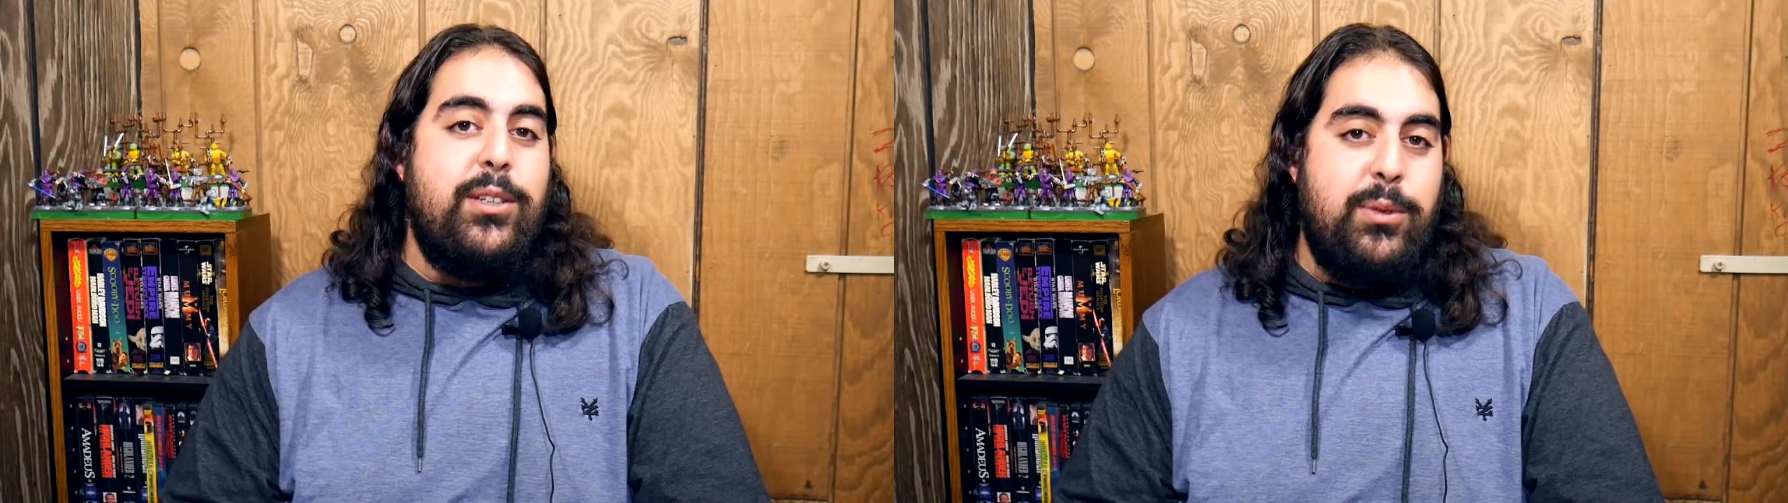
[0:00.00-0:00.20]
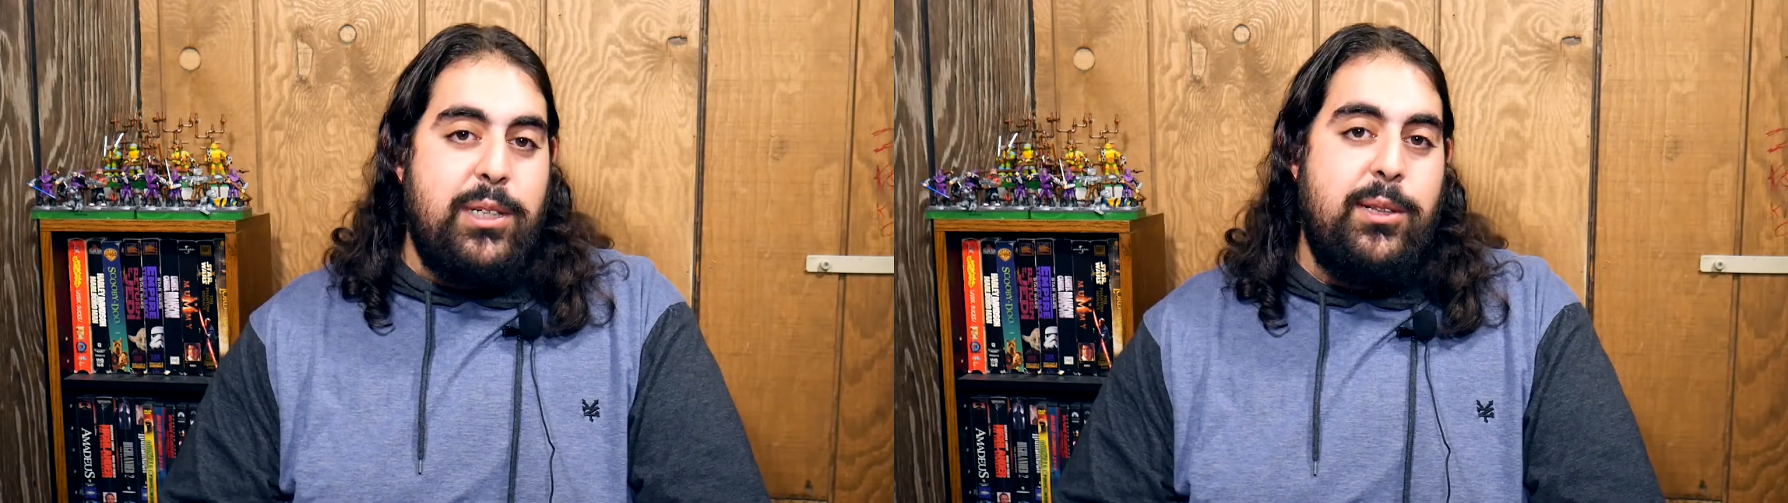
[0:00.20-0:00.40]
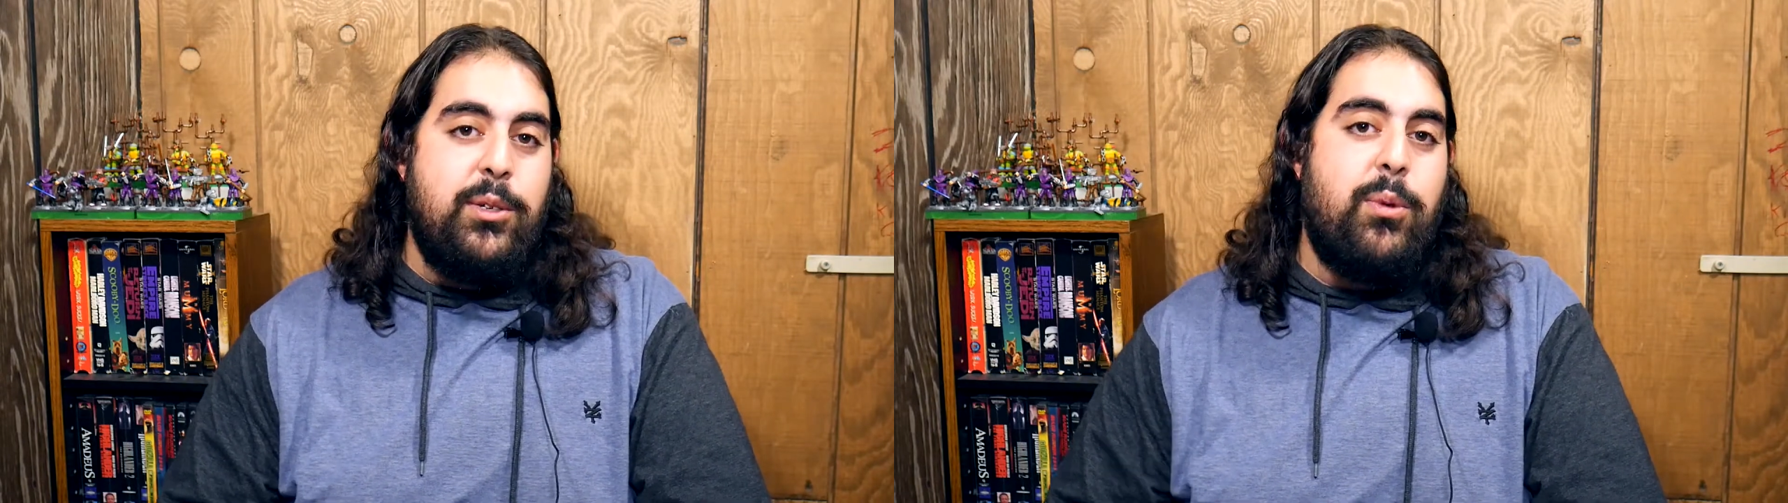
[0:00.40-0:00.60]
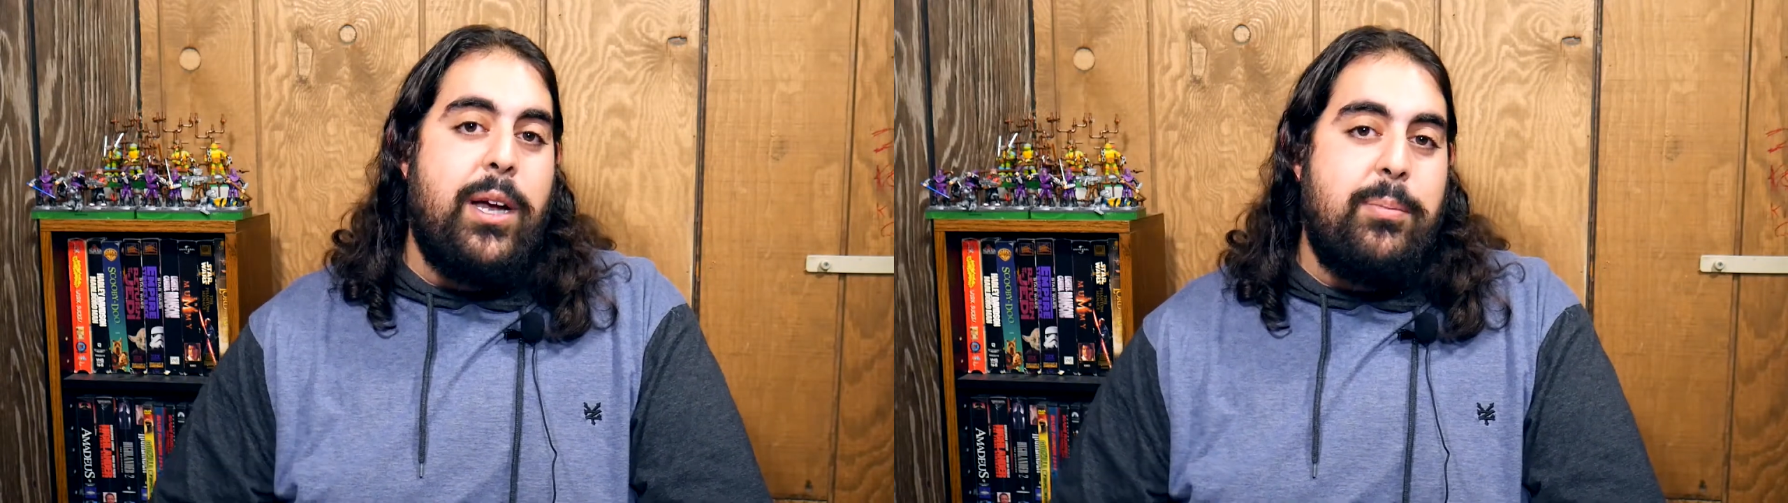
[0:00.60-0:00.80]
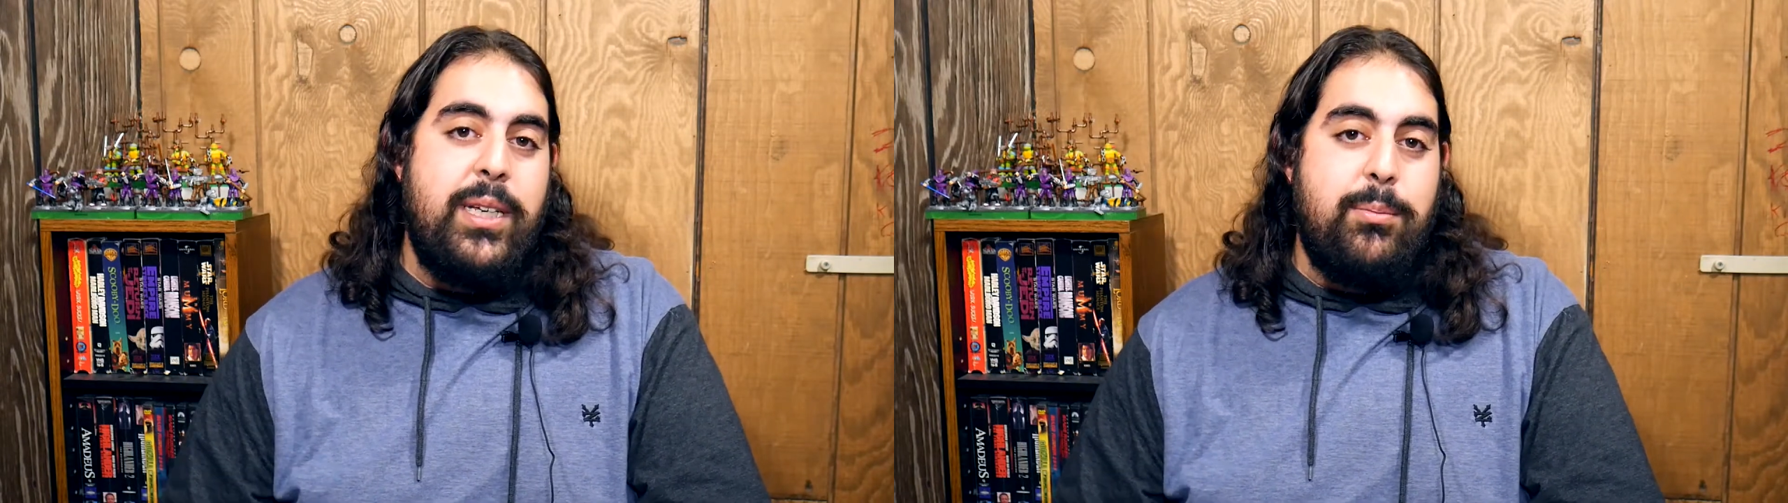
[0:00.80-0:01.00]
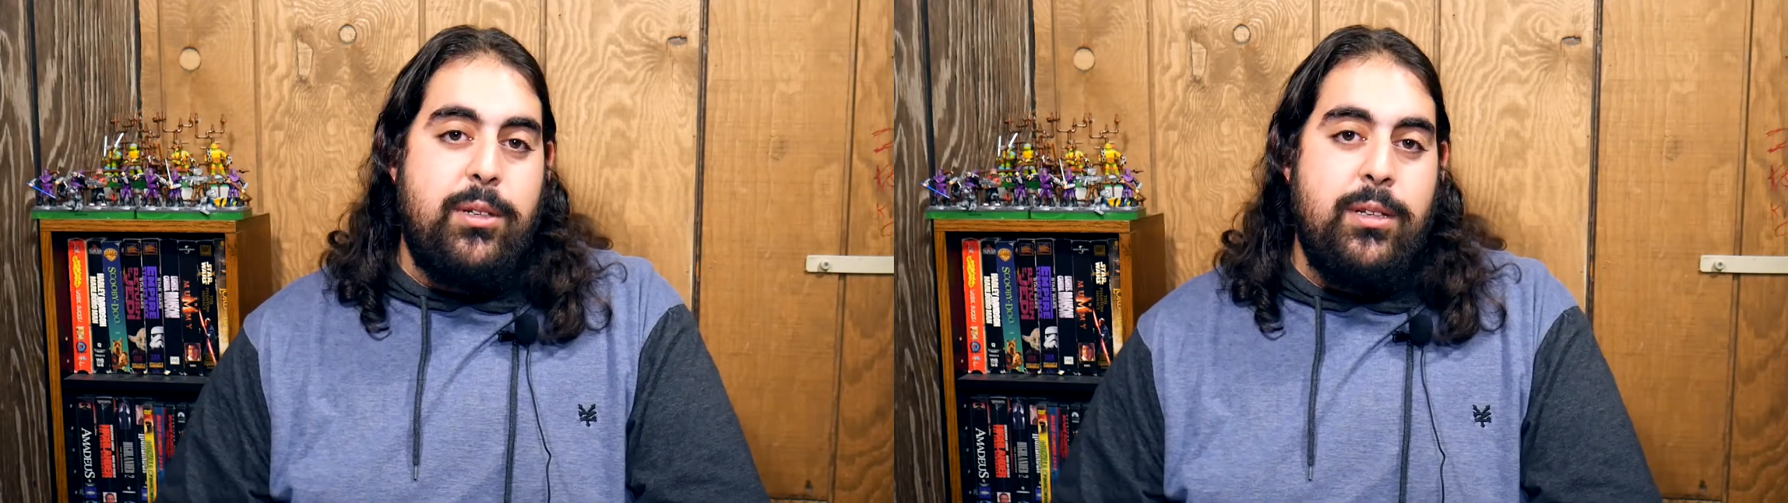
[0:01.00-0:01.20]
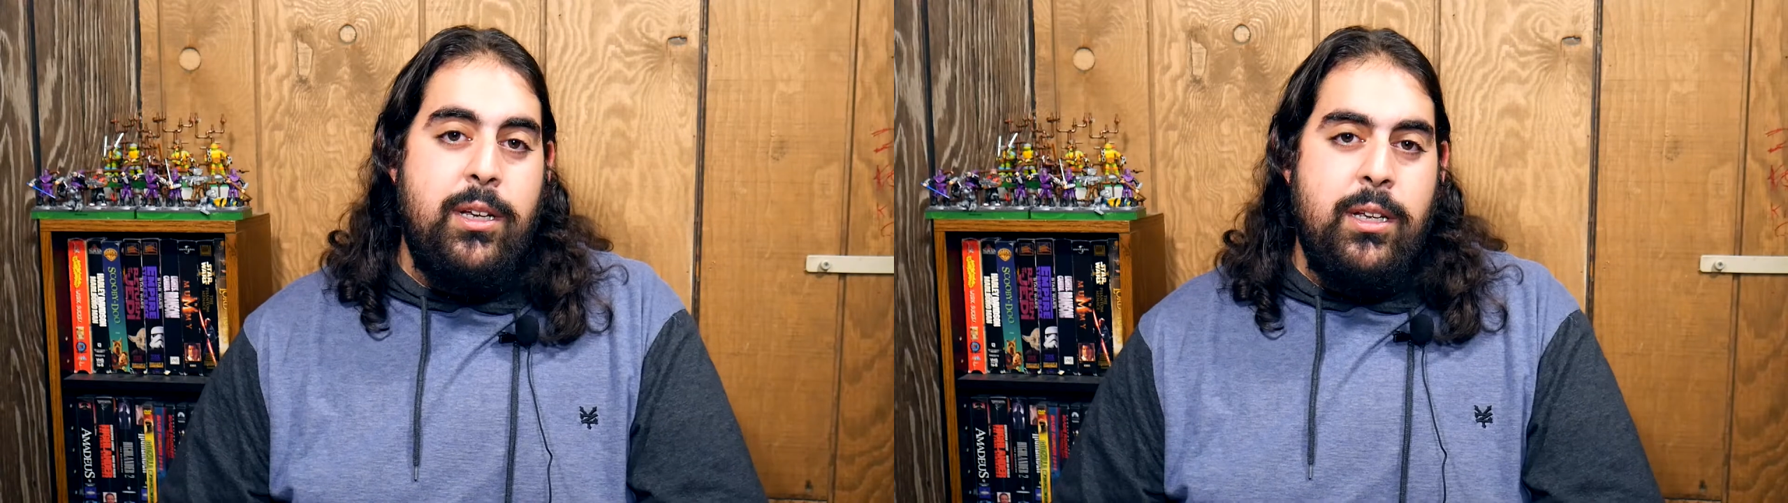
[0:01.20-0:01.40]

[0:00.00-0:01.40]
to include white people.